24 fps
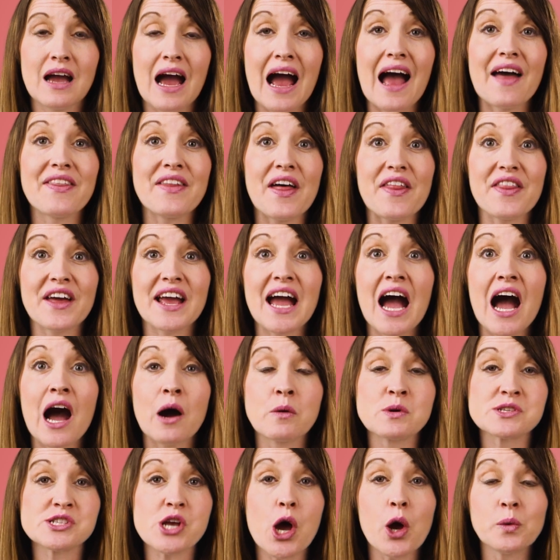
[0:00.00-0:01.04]
and that the car
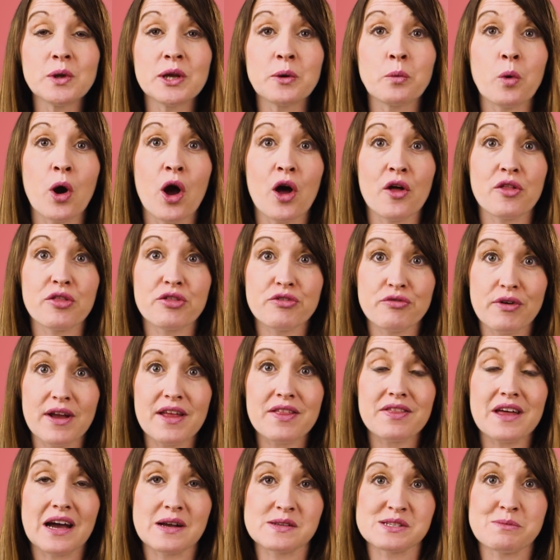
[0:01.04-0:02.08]
was only worth
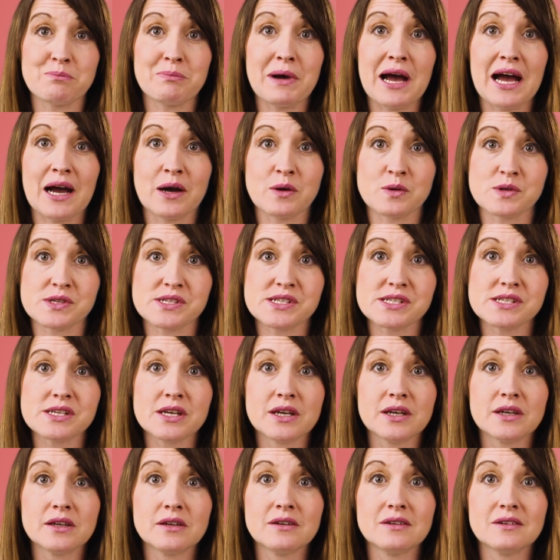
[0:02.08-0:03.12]
£3,000?
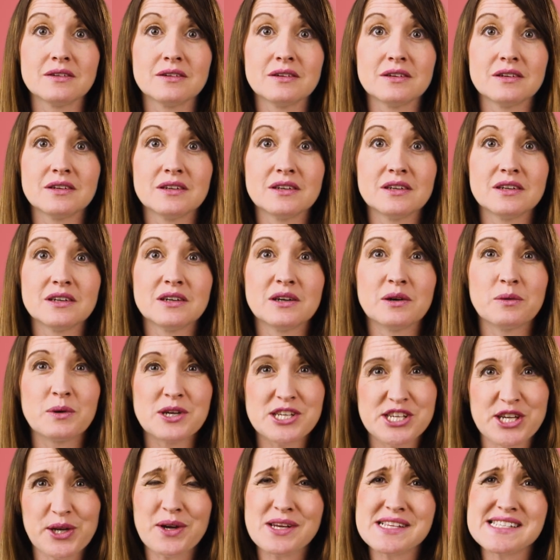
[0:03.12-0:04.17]

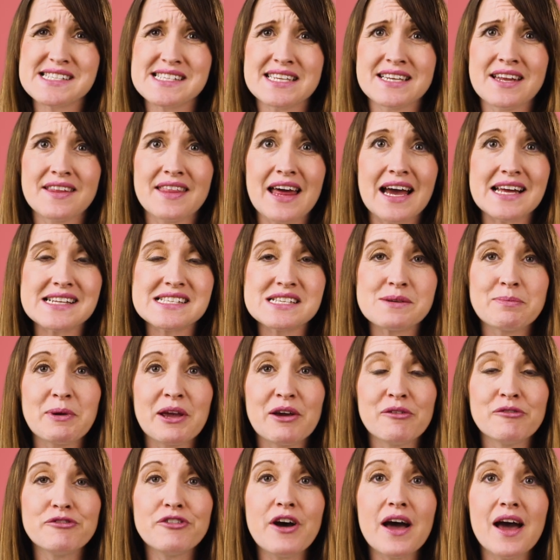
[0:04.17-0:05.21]
Would you consider that to be
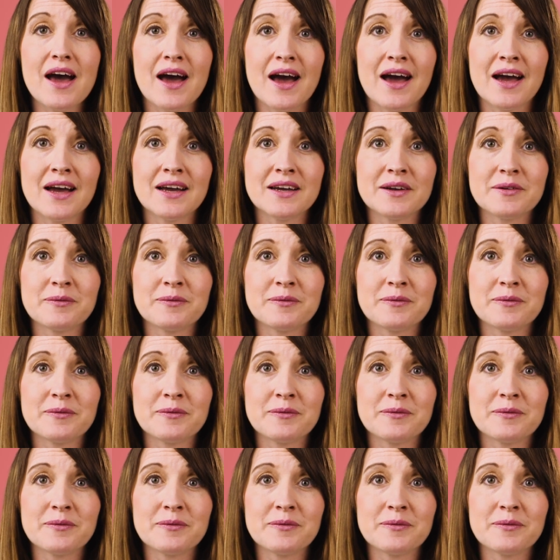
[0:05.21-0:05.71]
unfair?